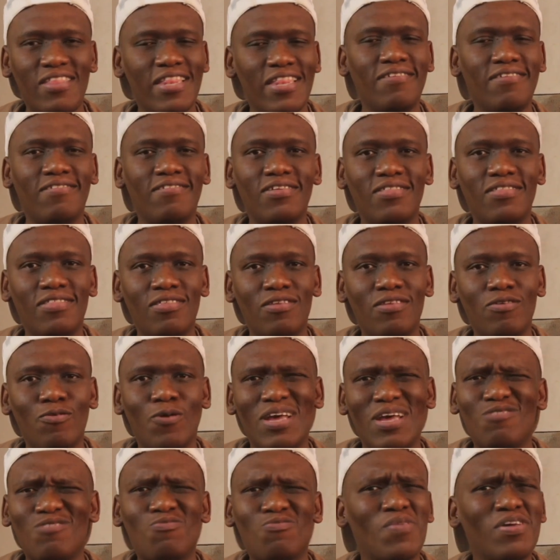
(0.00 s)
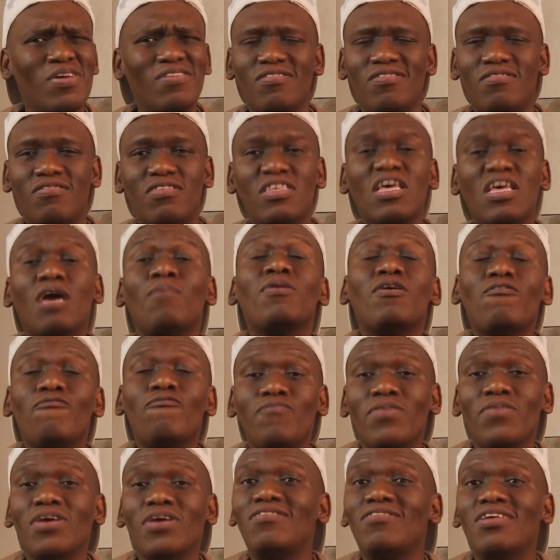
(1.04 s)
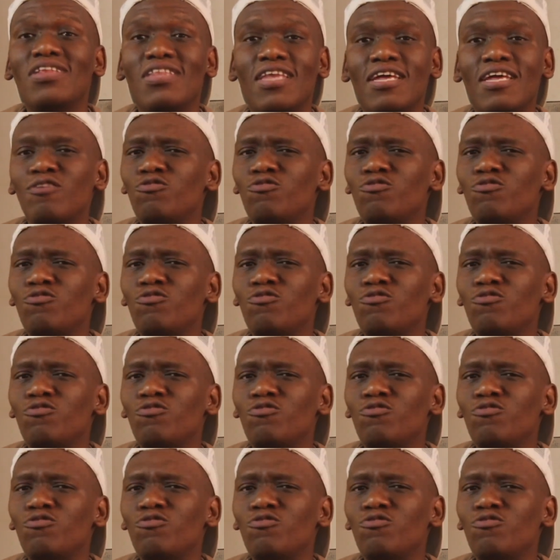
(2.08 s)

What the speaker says: is legit. As much as some have mentioned